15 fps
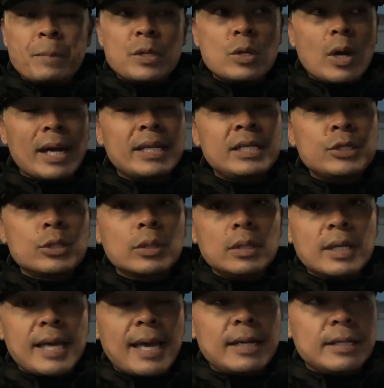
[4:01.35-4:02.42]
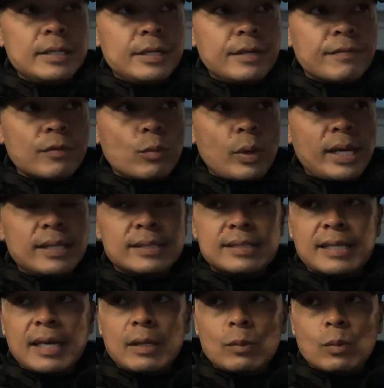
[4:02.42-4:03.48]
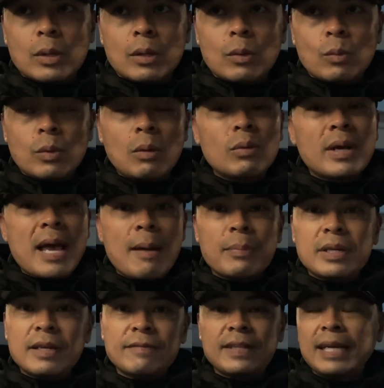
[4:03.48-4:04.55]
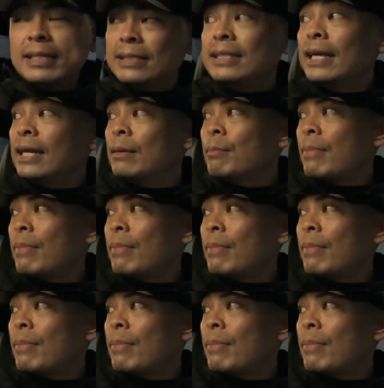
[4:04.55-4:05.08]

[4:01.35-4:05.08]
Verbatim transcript: You know, I need you to look at it in a different way and say, well, what would happen if they didn't